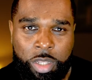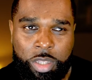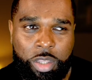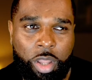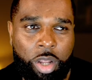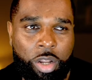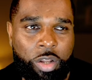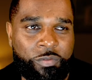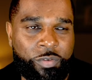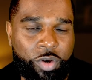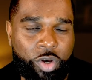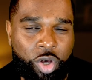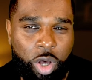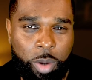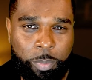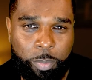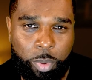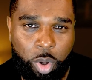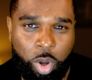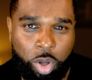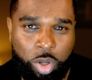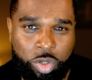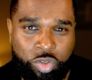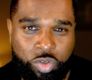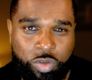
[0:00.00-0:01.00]
not of a
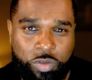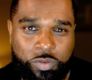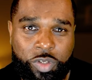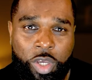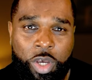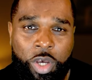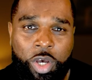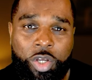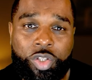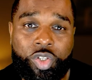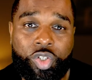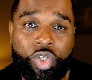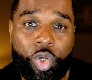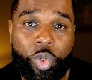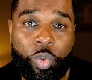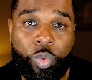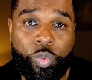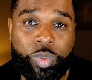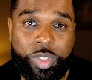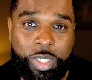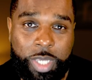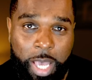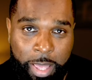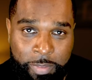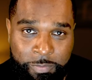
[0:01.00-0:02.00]
couple hundredths,
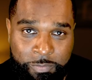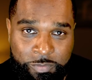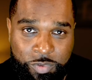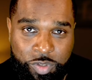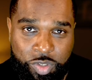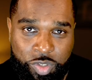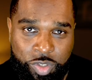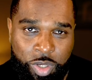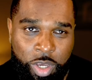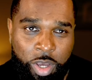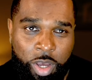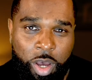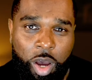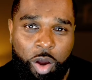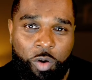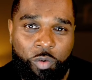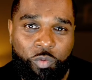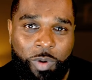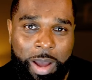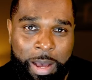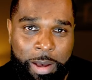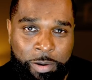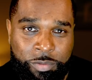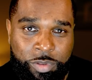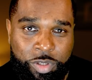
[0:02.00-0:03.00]
2/10
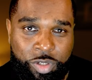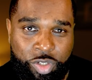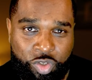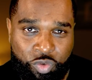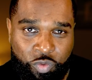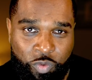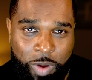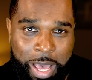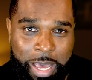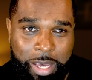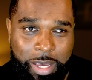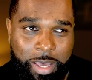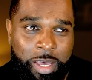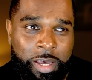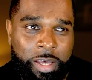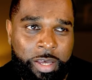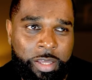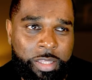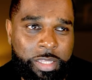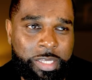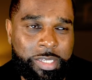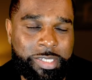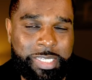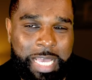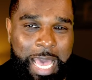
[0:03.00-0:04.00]
around the track.
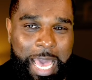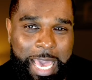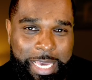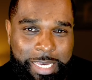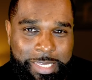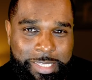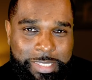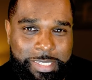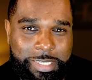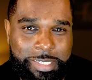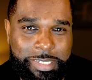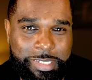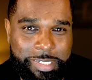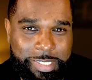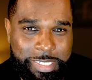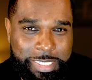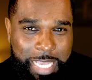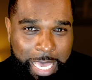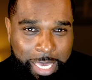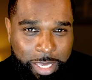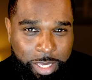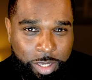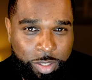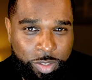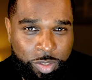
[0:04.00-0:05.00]
That's 80
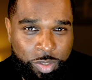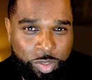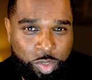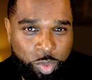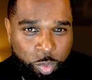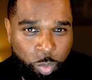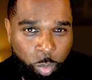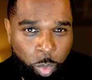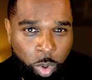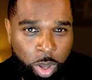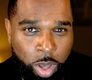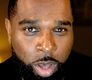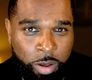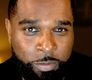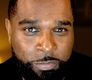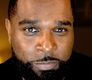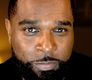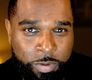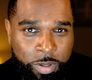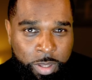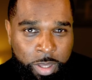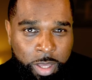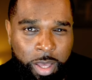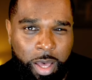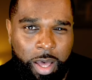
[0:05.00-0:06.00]
seconds
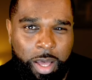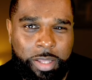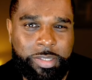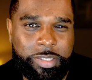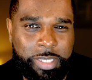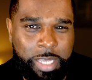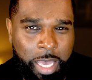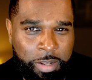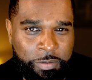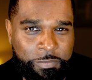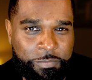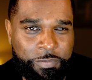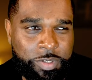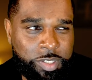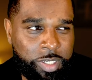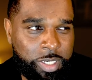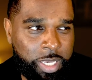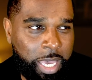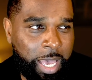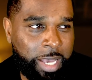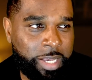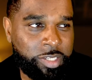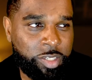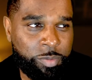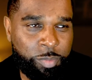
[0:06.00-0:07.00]
worth. A tenth is a
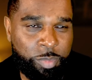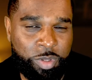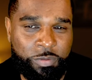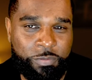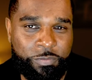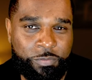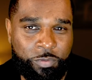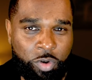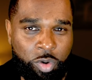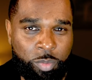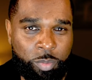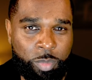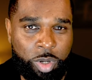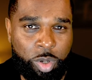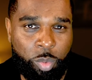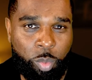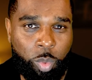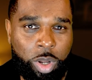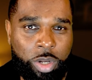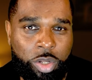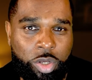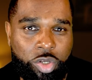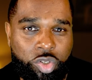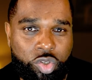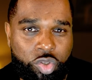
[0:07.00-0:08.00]
chasm in Formula
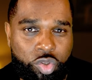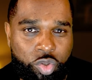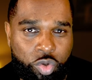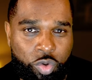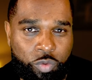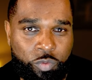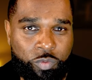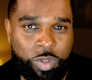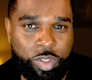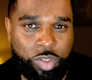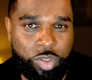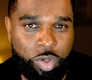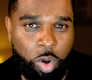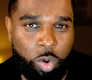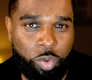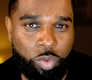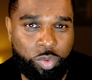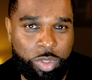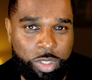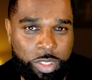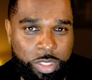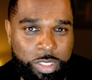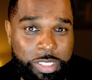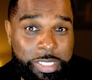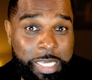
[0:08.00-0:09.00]
One, a story
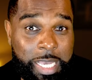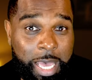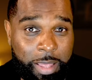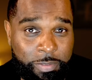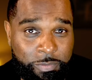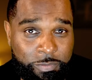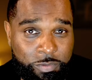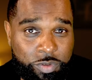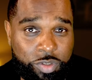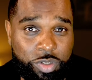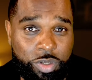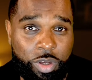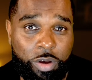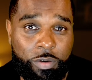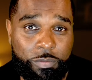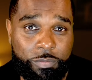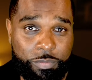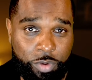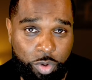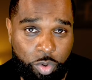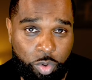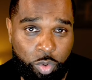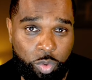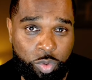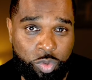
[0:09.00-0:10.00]
told in tenths,
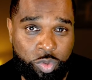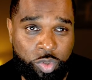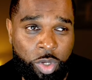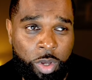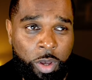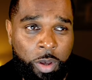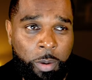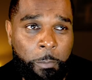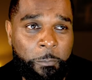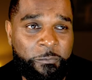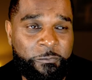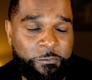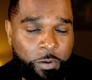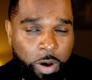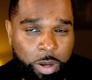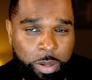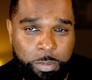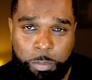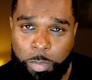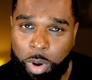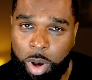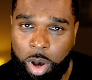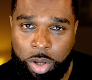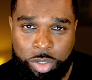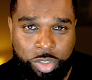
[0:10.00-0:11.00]
of course.
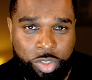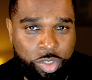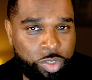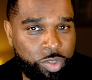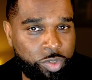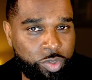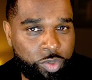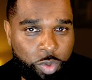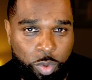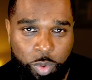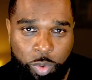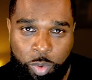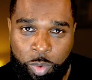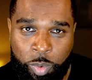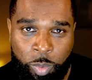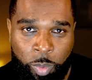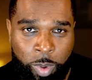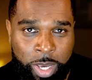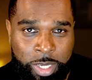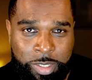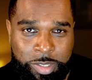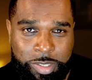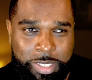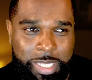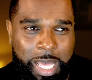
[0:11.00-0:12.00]
Fine margins
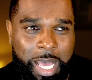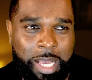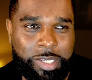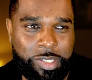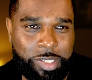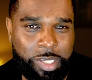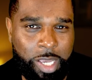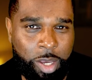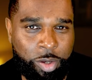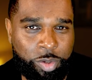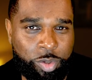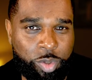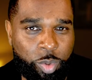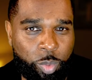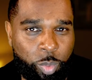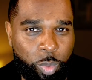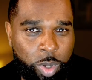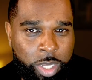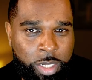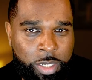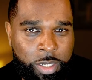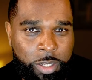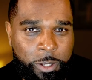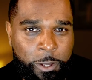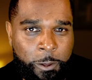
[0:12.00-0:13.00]
always, that's how you
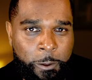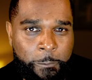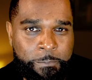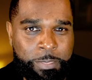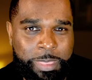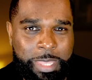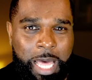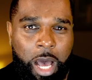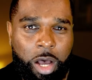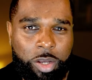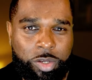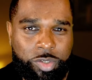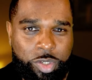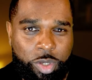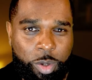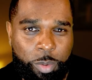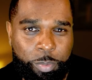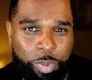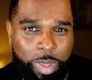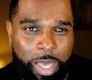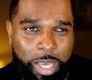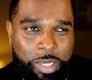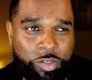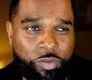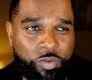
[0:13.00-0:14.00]
win. That Oscar
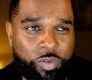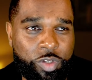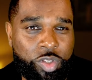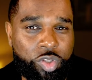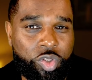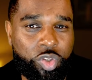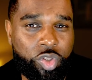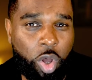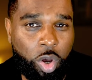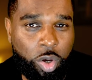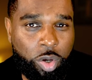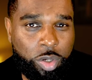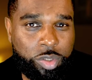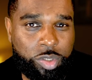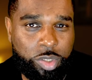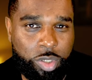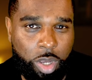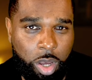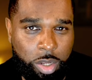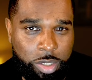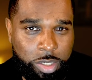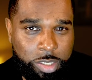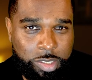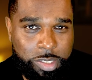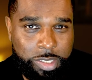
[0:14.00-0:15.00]
Piastri dunked
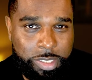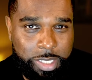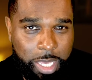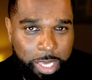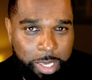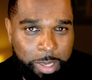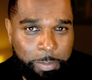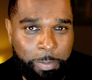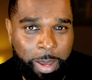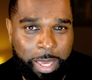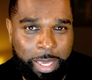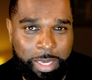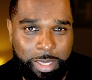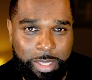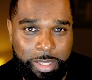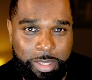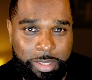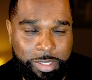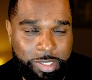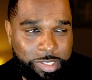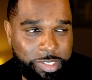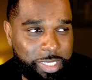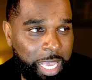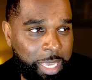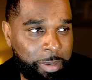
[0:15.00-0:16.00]
on his teammate in
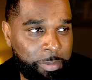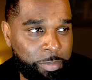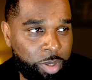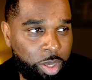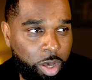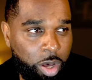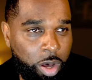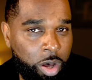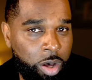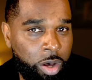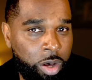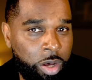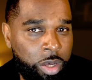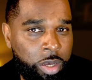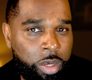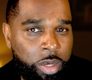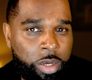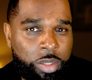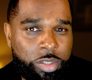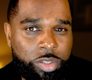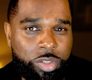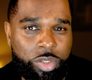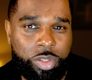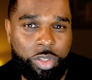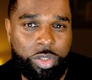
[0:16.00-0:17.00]
the same car
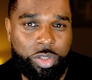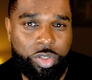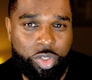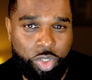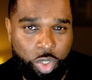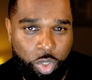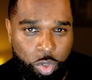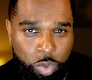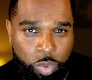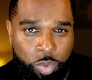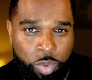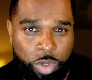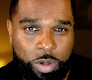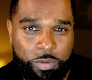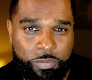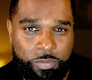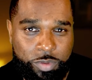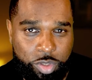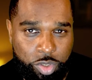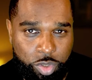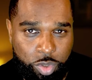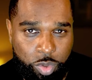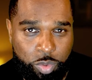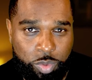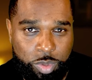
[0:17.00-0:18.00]
to the tune of
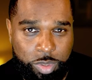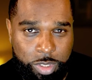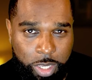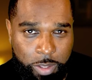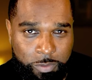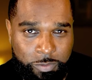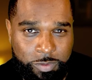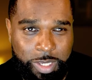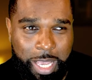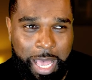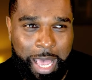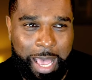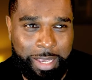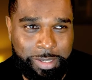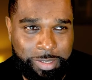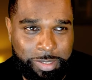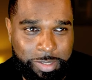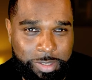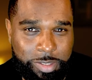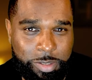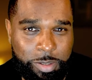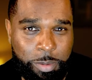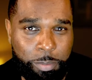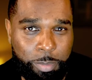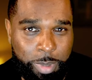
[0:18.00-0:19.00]
2/10
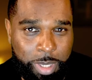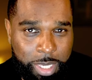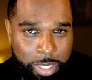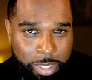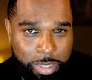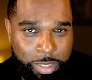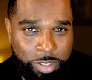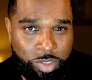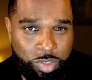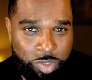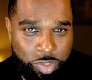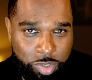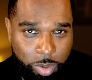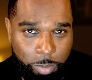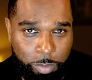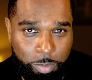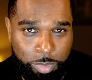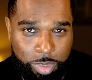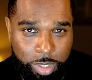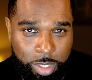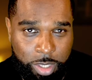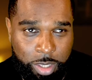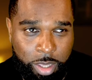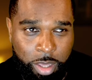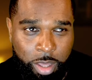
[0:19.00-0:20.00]
has to mean
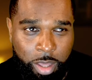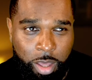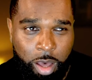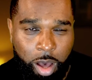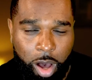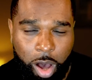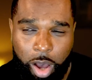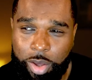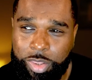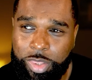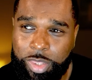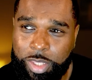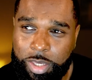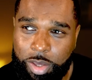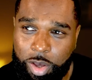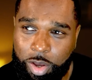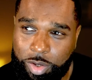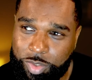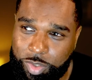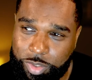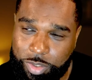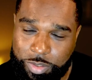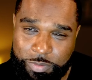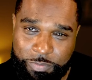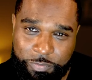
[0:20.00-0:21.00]
something. I think
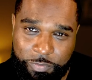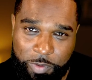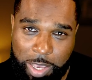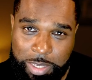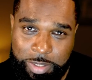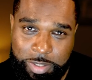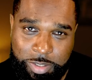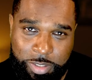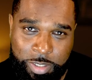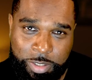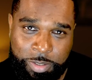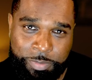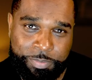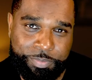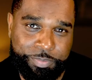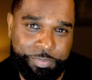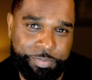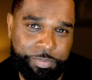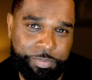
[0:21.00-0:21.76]
Oscar's faster.